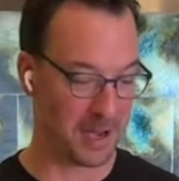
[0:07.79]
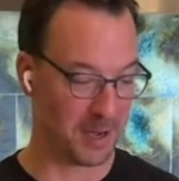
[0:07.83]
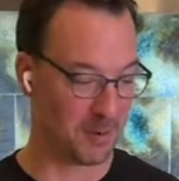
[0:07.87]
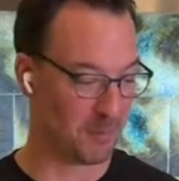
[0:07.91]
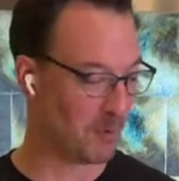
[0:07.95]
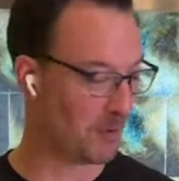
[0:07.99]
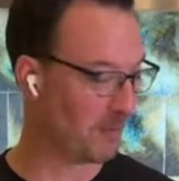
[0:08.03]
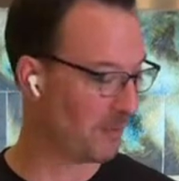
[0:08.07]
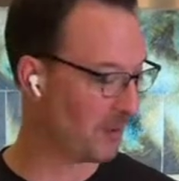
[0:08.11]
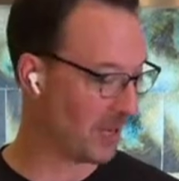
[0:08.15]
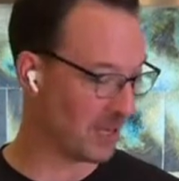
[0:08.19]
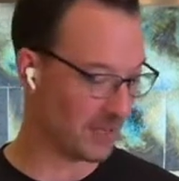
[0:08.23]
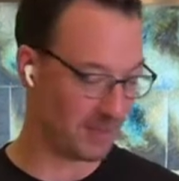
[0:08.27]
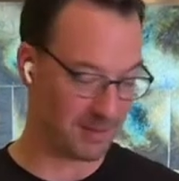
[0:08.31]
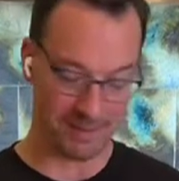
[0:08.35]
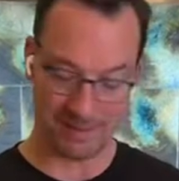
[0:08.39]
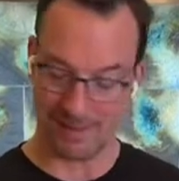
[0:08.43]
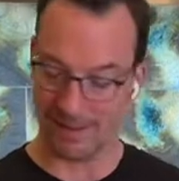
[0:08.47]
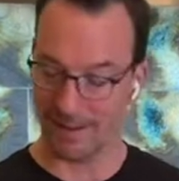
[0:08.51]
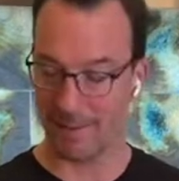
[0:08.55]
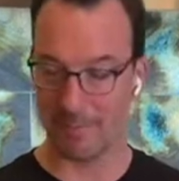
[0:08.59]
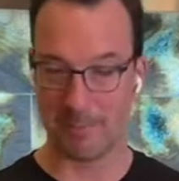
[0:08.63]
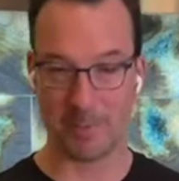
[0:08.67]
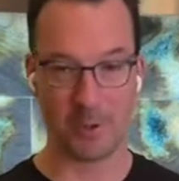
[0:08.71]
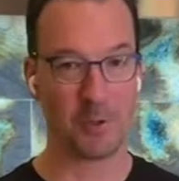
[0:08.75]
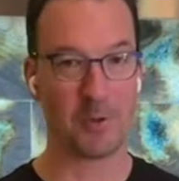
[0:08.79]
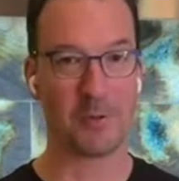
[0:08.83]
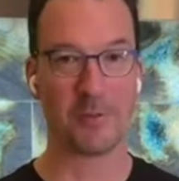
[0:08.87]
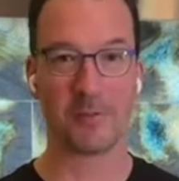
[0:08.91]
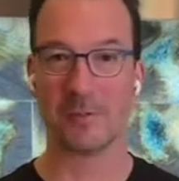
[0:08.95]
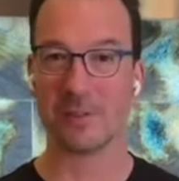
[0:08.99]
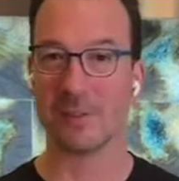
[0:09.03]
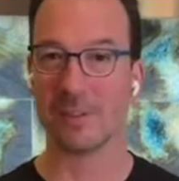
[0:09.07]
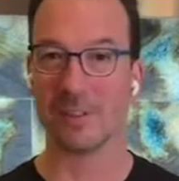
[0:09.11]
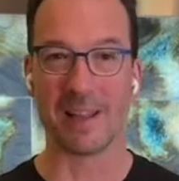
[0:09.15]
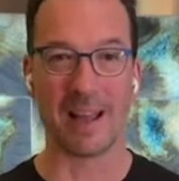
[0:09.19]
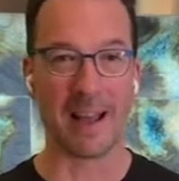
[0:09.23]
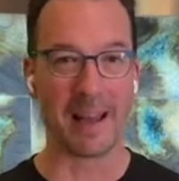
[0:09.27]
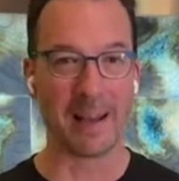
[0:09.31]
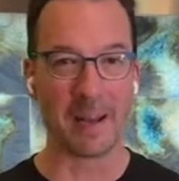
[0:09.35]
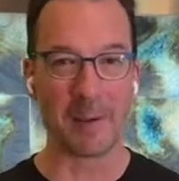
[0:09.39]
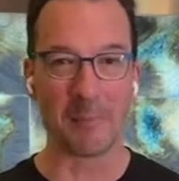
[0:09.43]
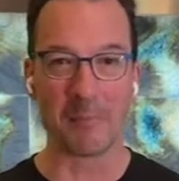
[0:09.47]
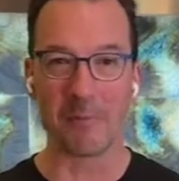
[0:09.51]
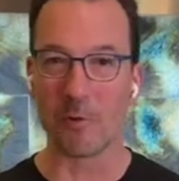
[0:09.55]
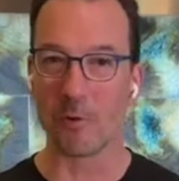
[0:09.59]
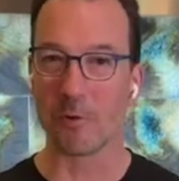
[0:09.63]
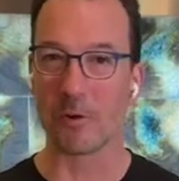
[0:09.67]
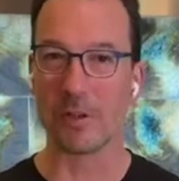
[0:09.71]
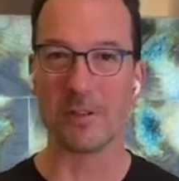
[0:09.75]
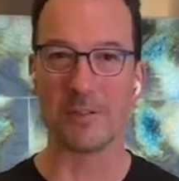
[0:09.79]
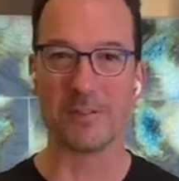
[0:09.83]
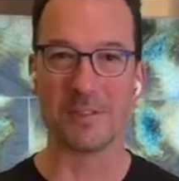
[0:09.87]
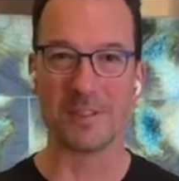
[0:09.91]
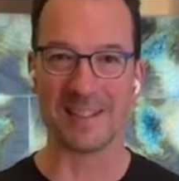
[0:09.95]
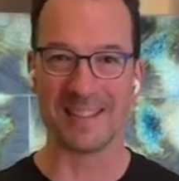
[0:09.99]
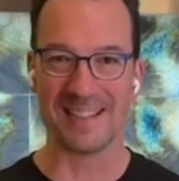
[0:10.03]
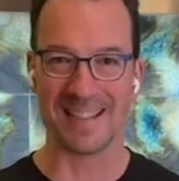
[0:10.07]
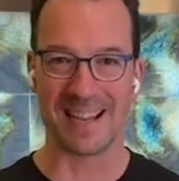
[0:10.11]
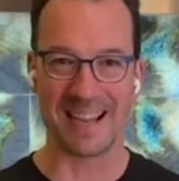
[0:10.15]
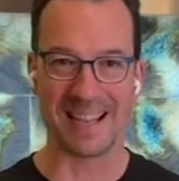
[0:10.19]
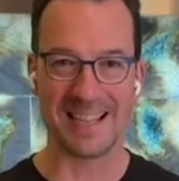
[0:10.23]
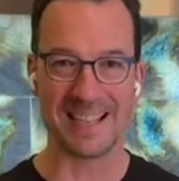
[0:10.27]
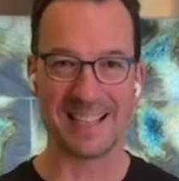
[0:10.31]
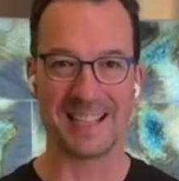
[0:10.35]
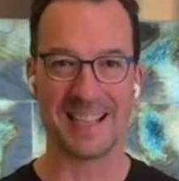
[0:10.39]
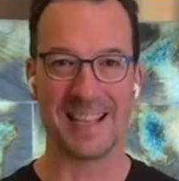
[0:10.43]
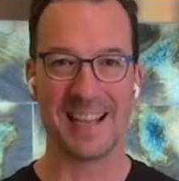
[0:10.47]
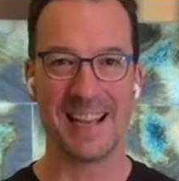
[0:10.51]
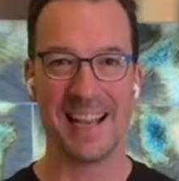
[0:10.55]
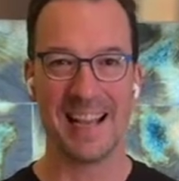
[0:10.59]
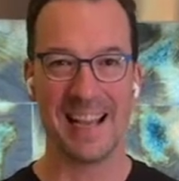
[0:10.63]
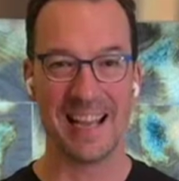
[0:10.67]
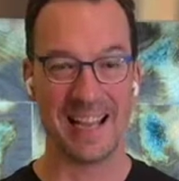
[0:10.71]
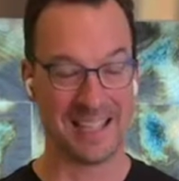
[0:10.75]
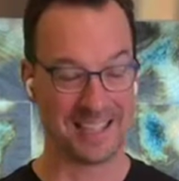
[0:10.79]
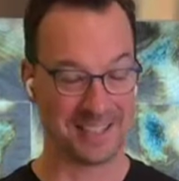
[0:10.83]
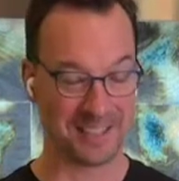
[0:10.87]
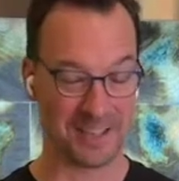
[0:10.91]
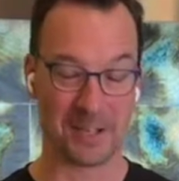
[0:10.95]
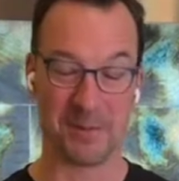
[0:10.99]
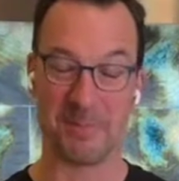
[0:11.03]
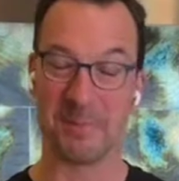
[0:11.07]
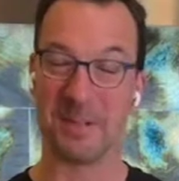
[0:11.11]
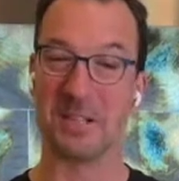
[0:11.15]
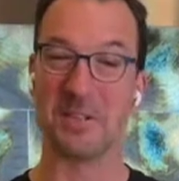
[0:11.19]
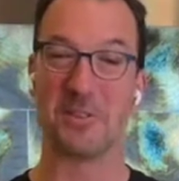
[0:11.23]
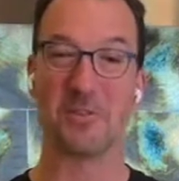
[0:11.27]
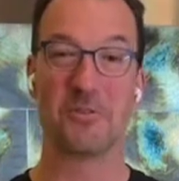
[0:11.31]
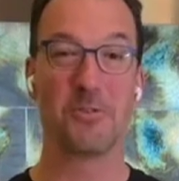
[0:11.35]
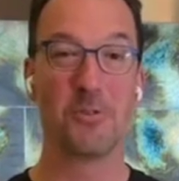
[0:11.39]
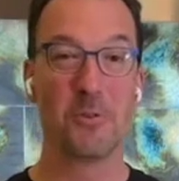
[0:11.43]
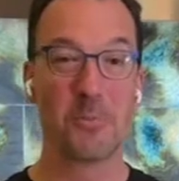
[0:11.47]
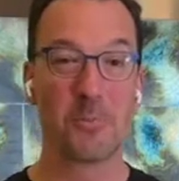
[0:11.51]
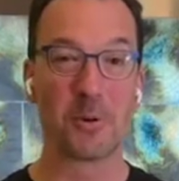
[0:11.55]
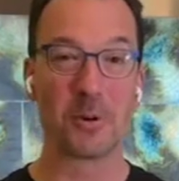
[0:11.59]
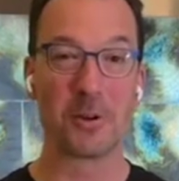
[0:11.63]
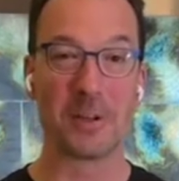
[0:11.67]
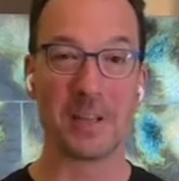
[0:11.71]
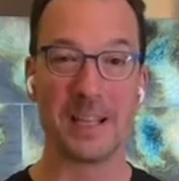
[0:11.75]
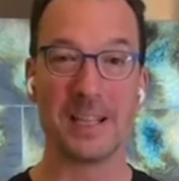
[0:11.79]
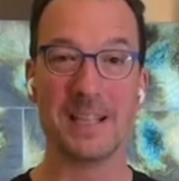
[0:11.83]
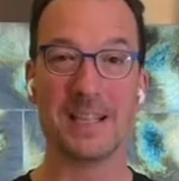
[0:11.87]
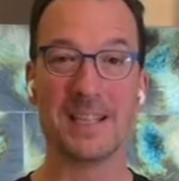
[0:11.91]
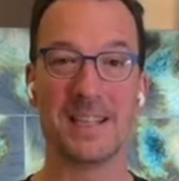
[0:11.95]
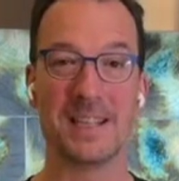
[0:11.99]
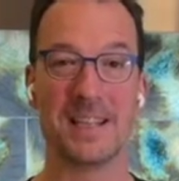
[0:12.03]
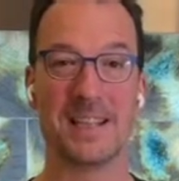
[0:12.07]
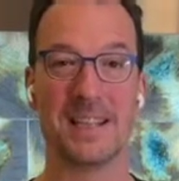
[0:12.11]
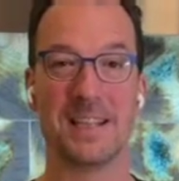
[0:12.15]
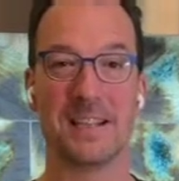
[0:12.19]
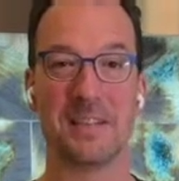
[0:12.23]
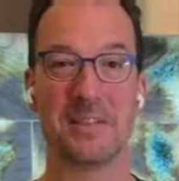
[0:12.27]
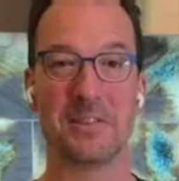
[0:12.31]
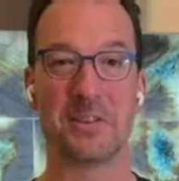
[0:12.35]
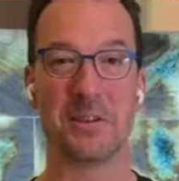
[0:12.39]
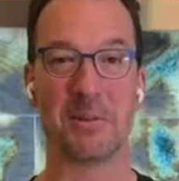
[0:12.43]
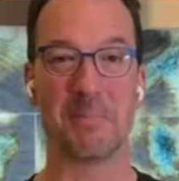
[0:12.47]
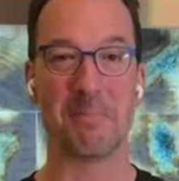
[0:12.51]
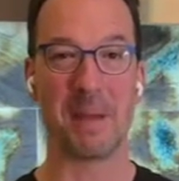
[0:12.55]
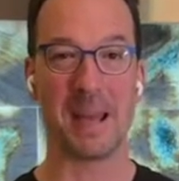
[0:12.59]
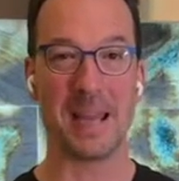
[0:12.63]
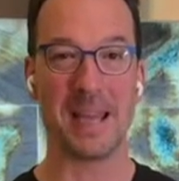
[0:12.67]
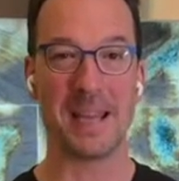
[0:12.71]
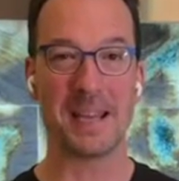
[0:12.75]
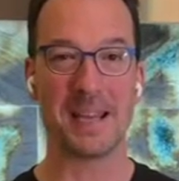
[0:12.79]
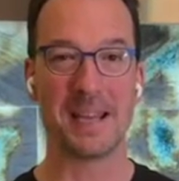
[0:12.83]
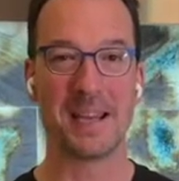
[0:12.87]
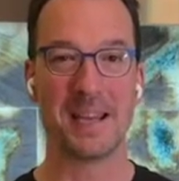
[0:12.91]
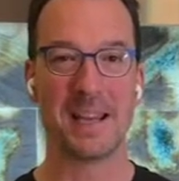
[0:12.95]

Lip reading: We've got a beautiful lineup for you tonight. It's going to be super easy to make.